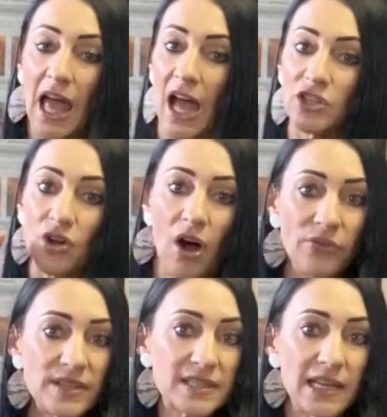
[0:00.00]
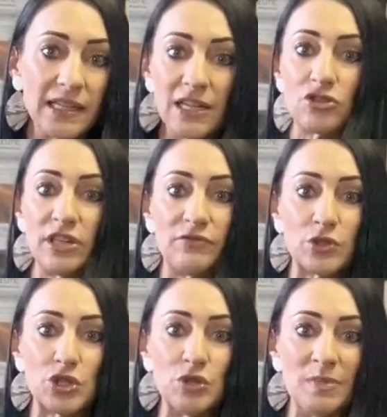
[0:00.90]
It's on the skin literally for
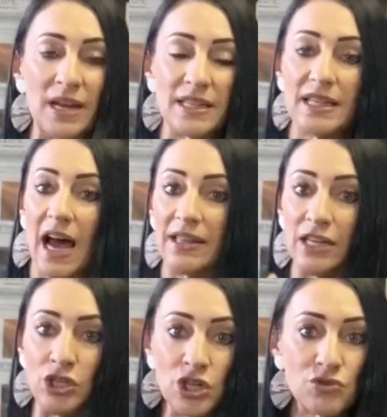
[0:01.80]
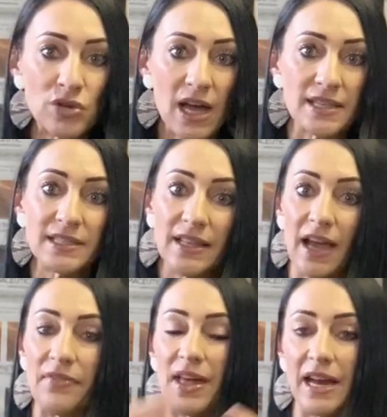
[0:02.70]
2 minutes. I then neutralize that
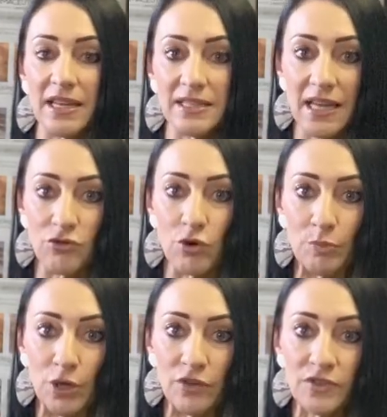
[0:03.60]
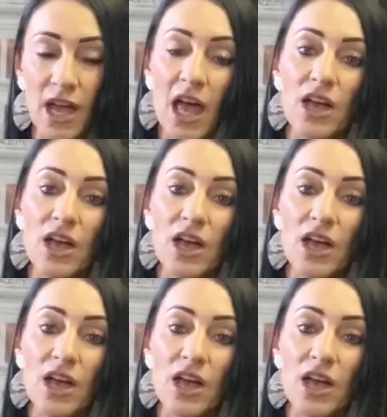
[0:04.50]
and that is then removed.